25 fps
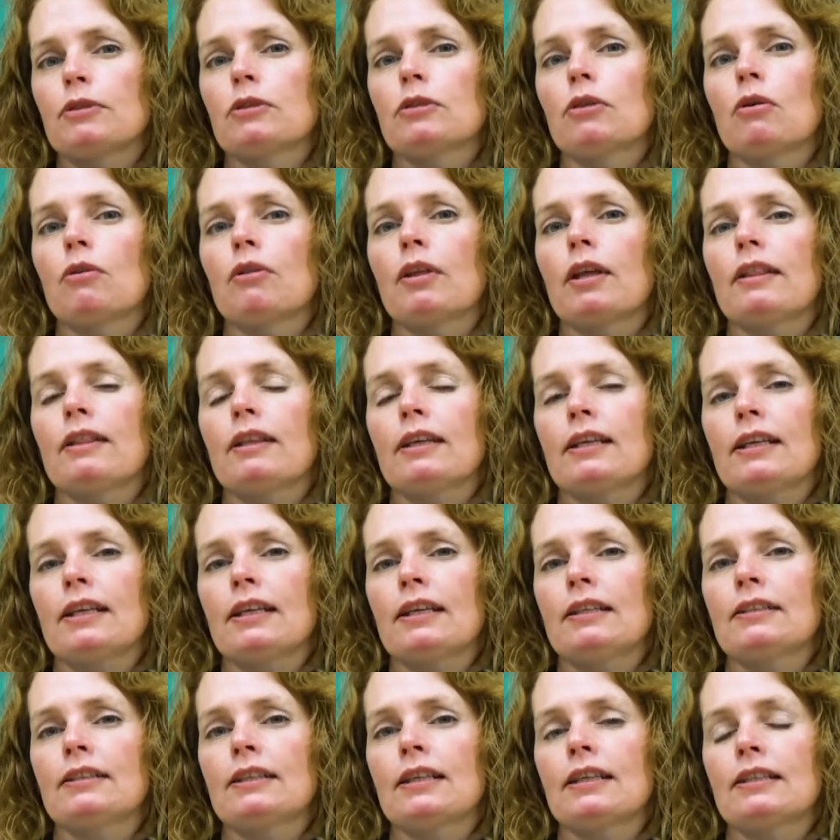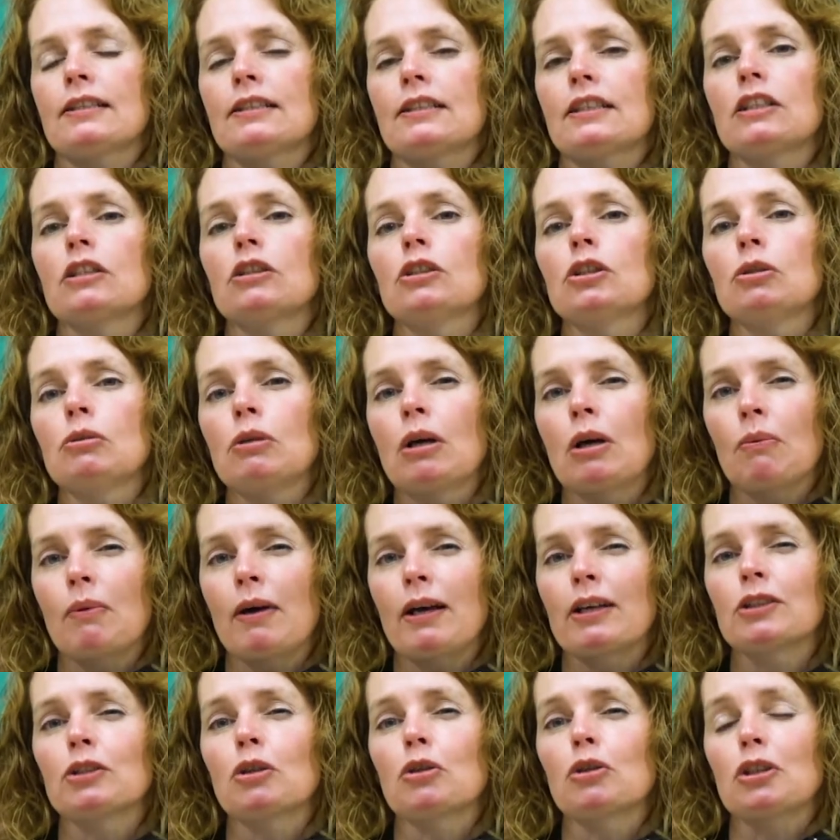so that the kids can still do it
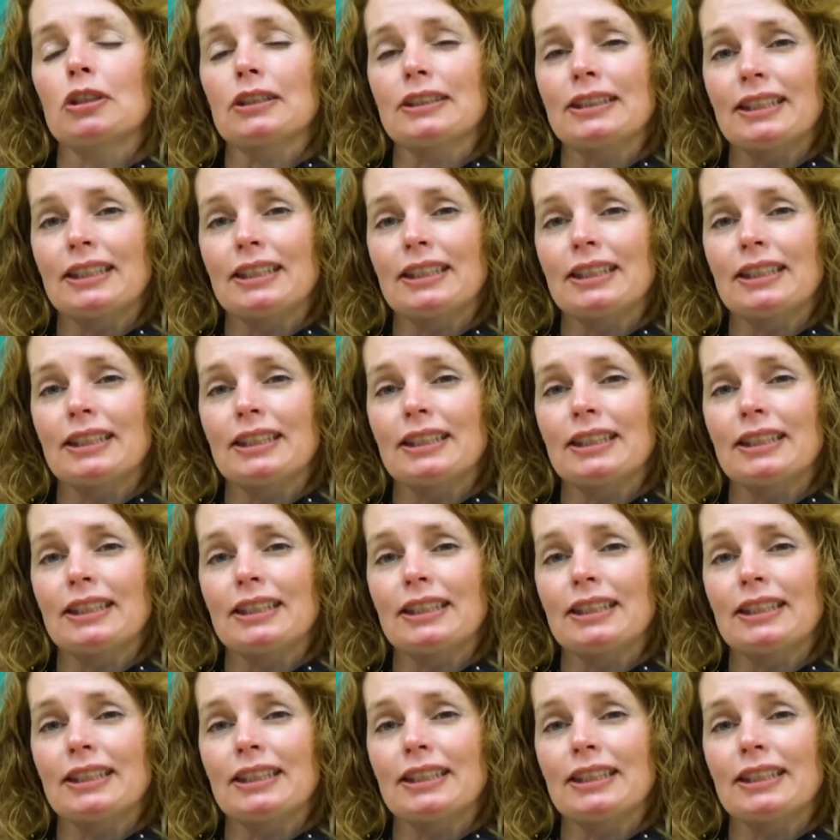while social